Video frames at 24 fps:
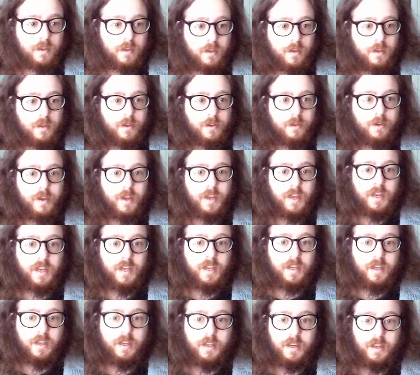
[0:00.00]

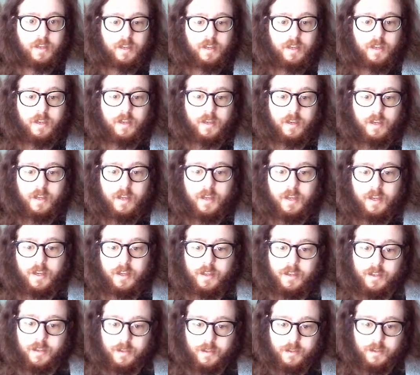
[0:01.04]
Okay,
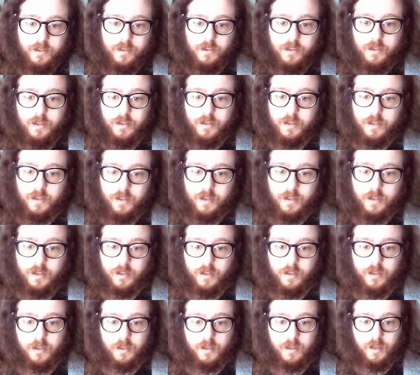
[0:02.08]
and
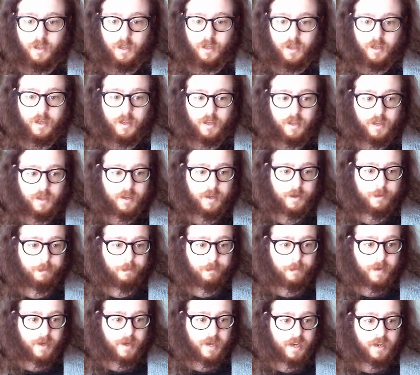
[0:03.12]
I am
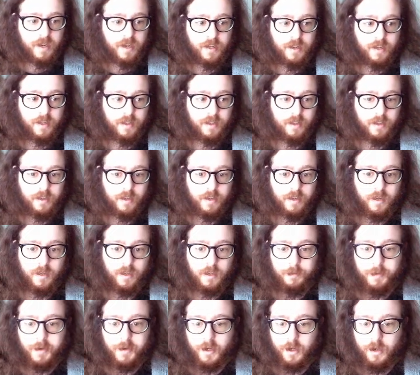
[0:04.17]
back.
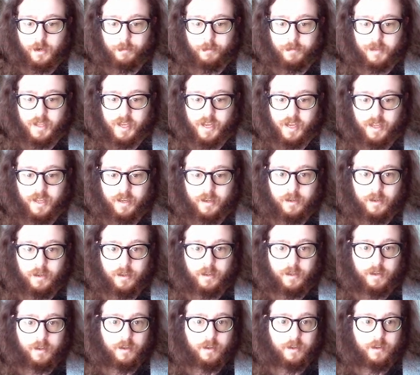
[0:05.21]
I hope that
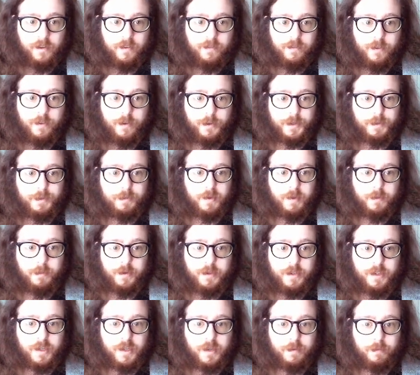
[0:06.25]
folks maybe
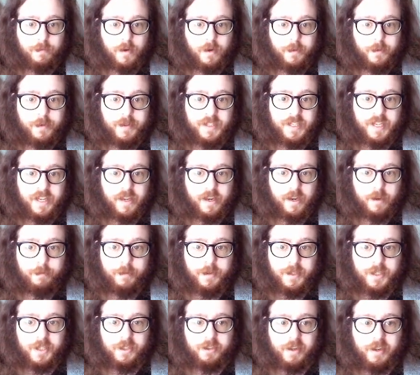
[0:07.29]
took a moment to get up
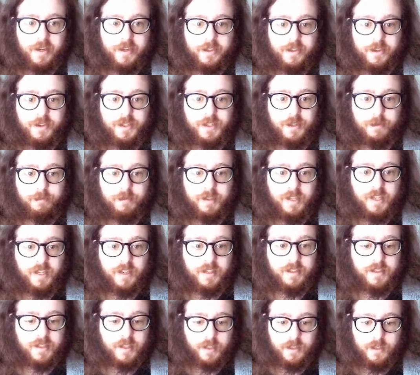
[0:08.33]
and stretch or something,
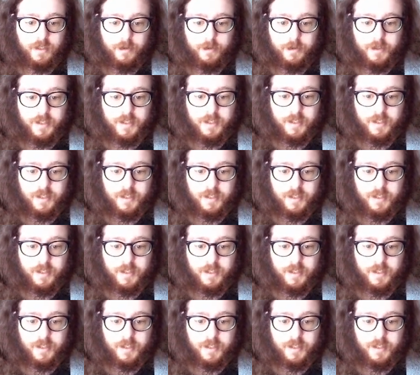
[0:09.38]
because that's always a